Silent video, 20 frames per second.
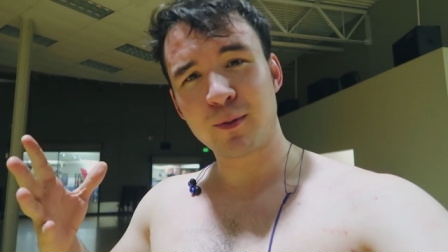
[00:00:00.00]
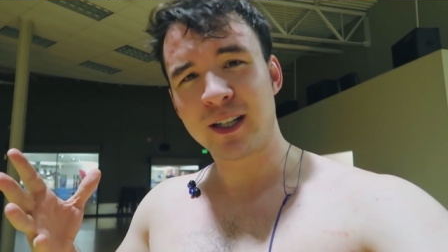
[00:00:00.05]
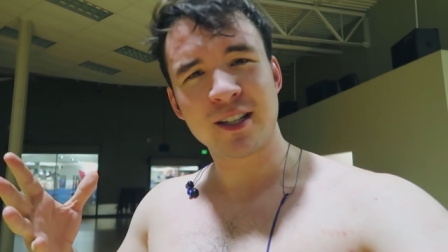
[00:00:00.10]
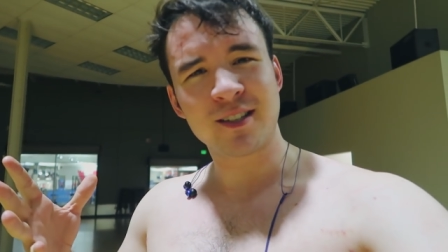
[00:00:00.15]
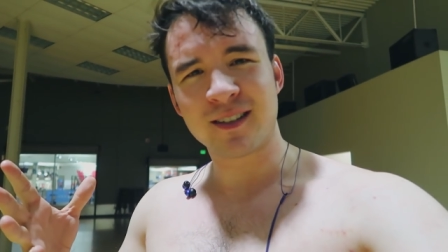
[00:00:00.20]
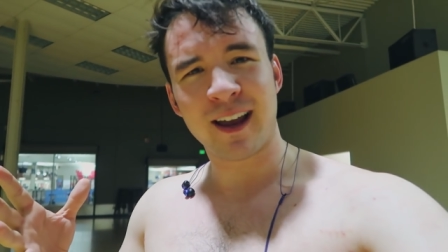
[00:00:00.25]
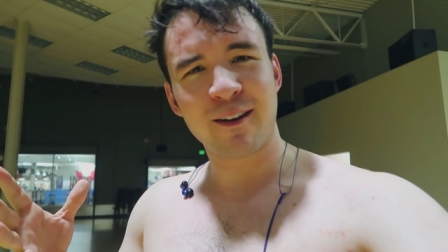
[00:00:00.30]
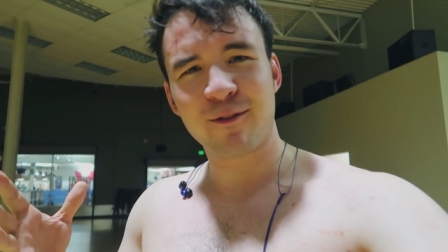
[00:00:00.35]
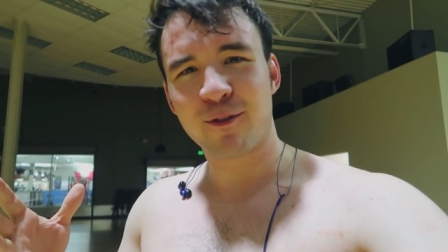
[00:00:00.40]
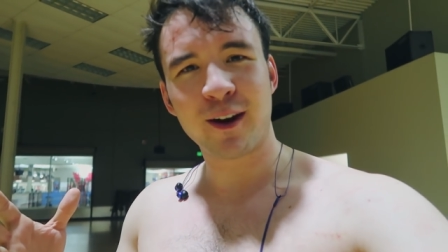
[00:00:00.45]
we
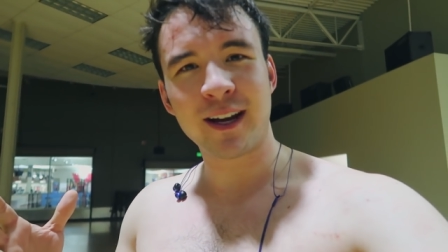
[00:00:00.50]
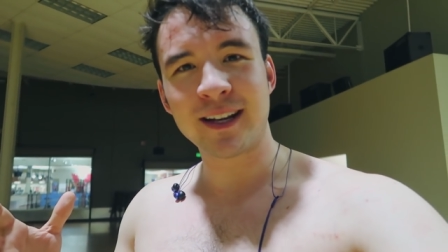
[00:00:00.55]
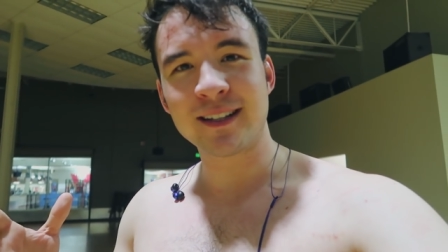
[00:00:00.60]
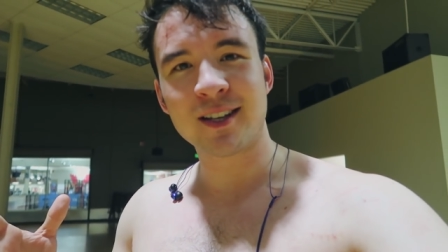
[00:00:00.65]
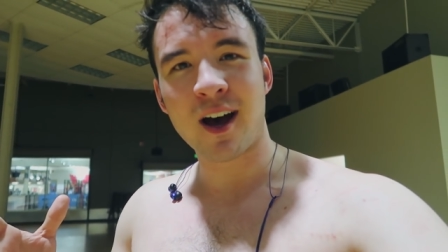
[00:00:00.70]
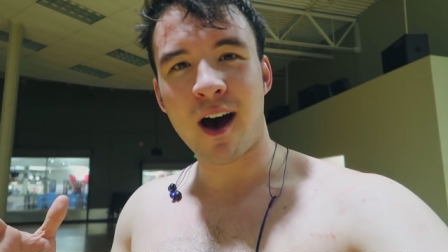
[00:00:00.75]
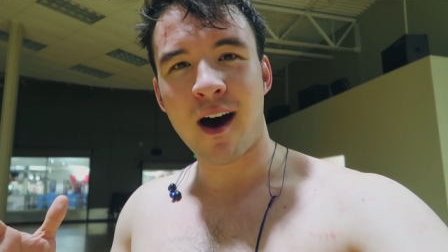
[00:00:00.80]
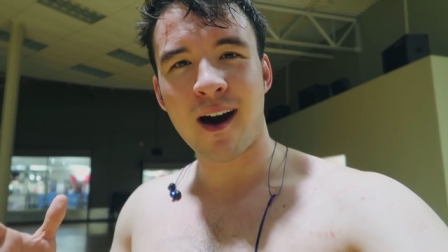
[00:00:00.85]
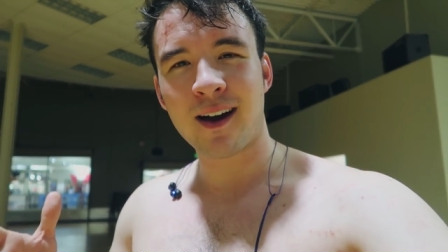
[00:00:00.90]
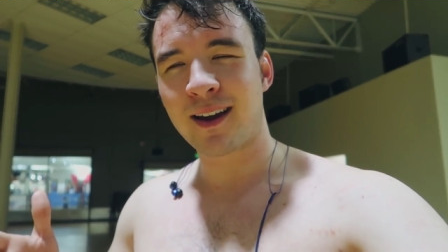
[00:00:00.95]
just like
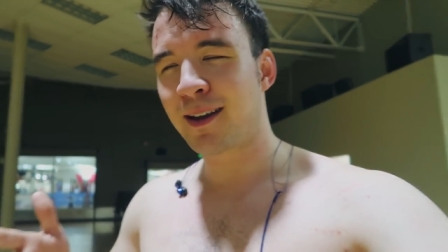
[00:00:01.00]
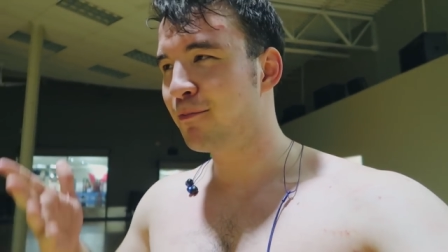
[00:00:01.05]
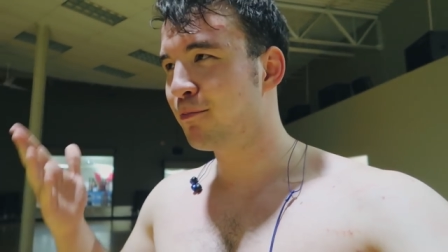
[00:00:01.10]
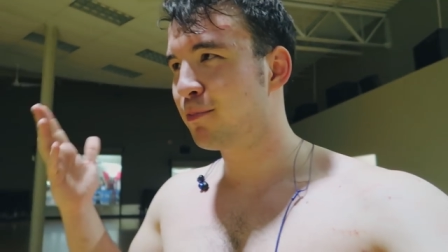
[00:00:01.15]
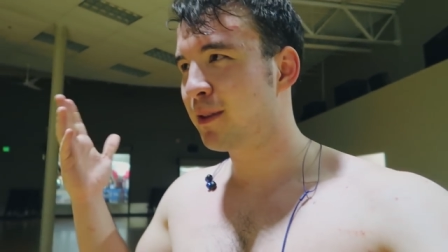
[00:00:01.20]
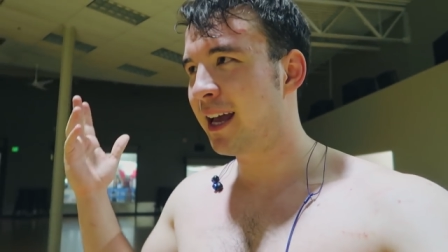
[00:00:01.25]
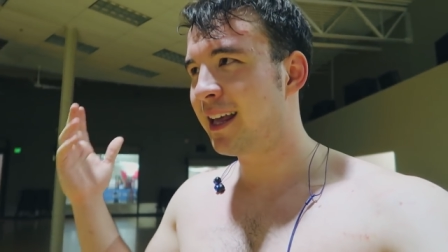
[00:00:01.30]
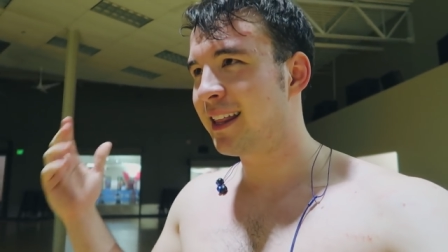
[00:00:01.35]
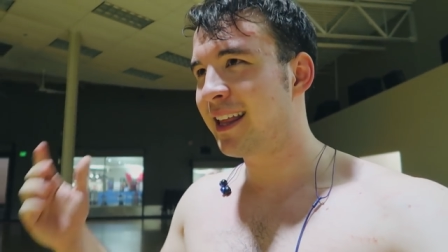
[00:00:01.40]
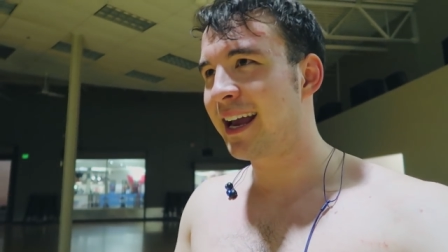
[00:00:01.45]
freaking talk
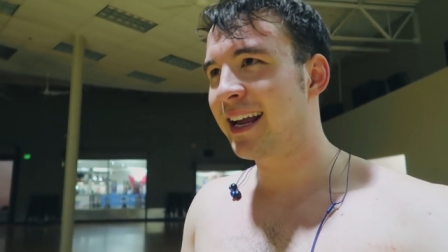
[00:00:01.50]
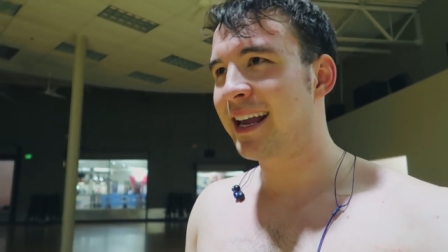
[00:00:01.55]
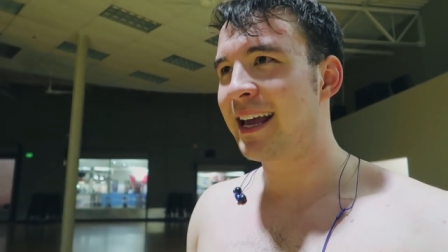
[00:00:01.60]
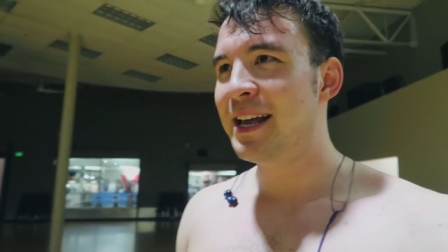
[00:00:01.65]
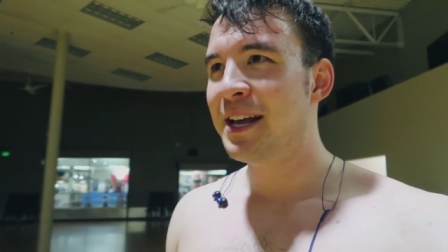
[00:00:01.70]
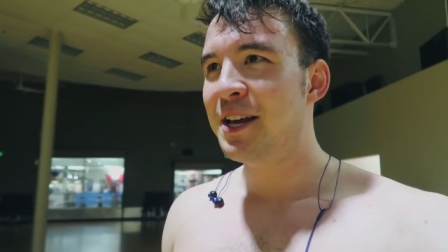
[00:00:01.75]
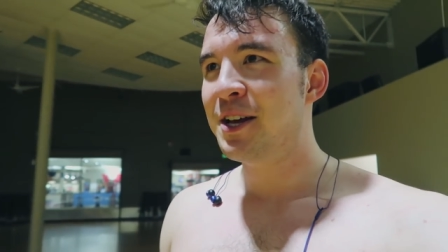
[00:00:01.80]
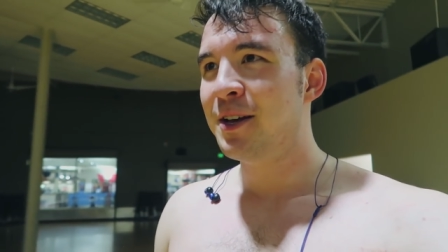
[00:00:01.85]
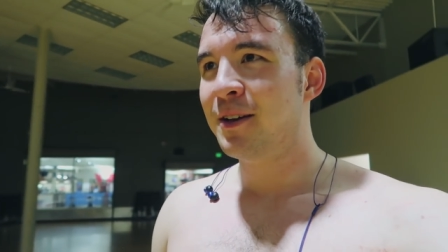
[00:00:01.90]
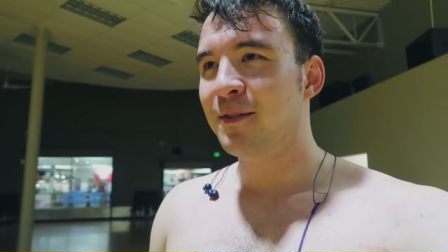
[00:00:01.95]
and play
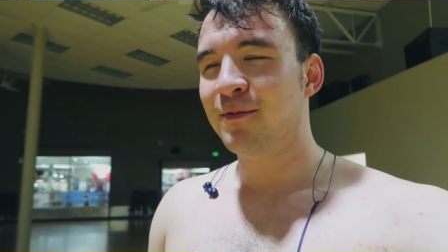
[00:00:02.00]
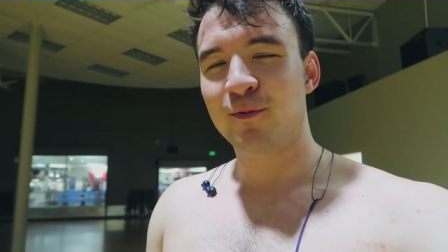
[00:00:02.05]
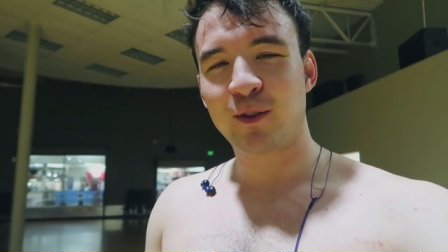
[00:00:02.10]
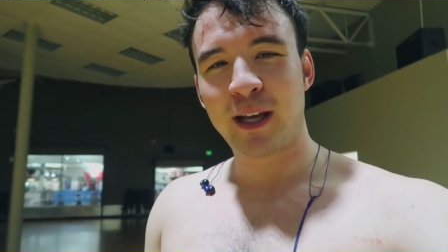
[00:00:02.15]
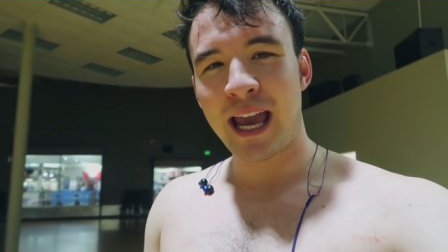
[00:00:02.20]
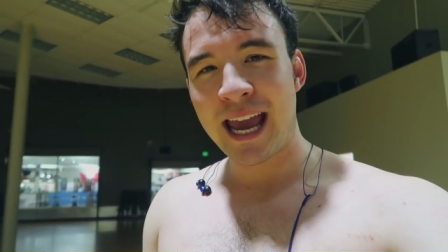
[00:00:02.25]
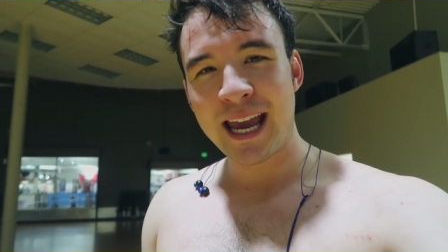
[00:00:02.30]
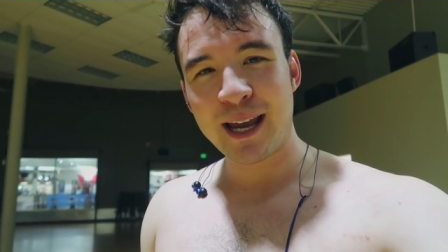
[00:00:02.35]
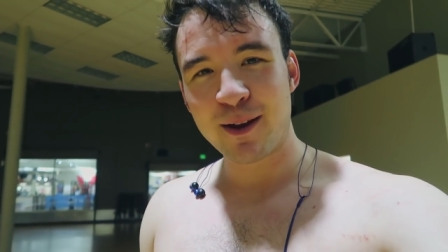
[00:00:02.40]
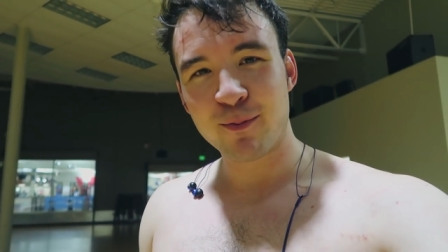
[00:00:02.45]
like
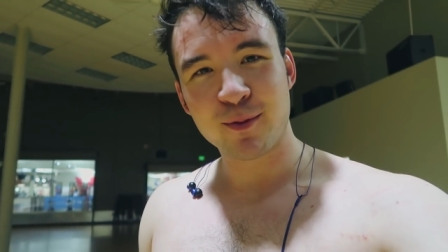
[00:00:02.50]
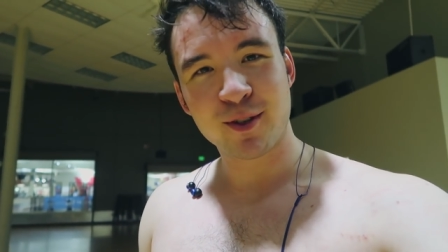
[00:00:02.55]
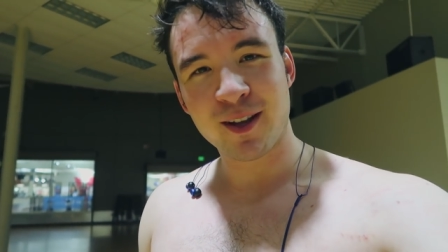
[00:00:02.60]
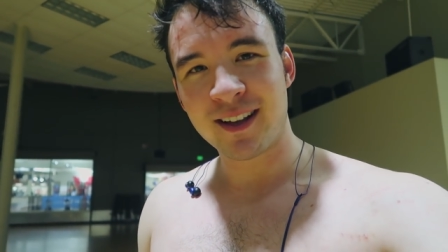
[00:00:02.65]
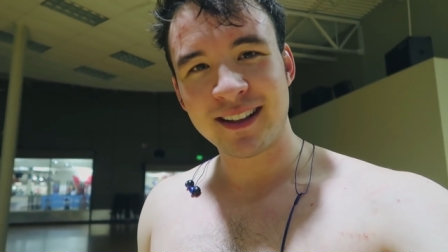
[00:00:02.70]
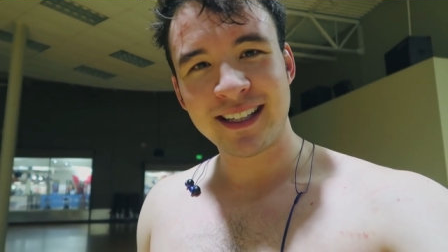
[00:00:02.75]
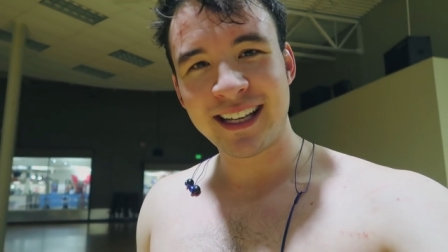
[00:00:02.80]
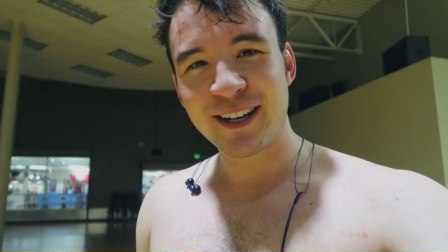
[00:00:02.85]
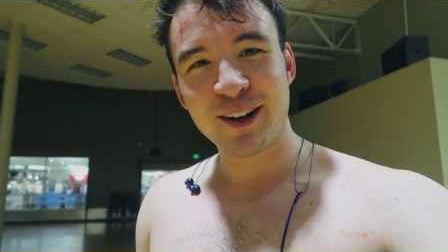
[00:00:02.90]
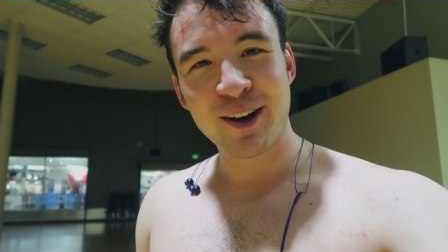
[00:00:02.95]
games
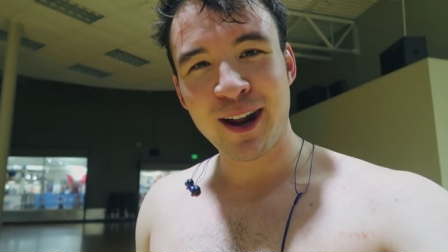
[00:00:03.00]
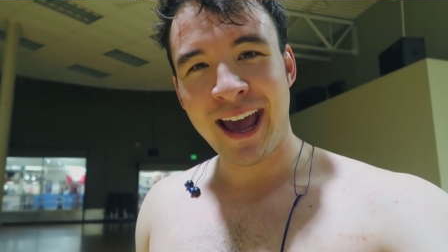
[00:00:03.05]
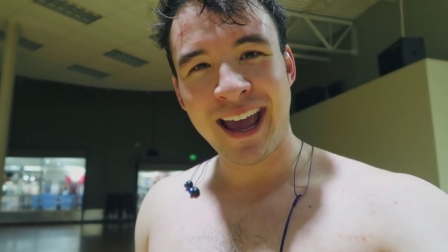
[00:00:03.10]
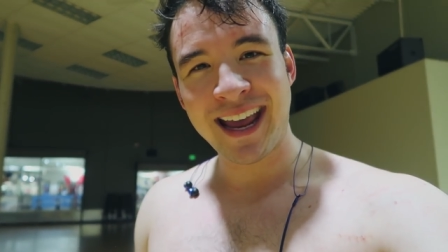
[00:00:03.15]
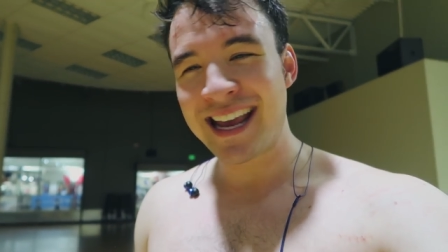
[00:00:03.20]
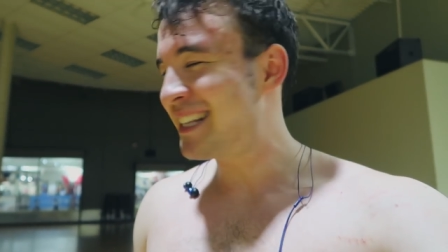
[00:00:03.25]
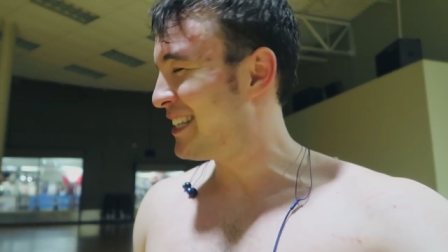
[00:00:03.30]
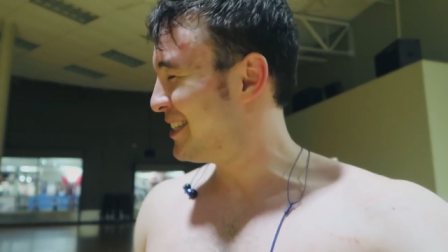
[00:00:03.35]
on the internet.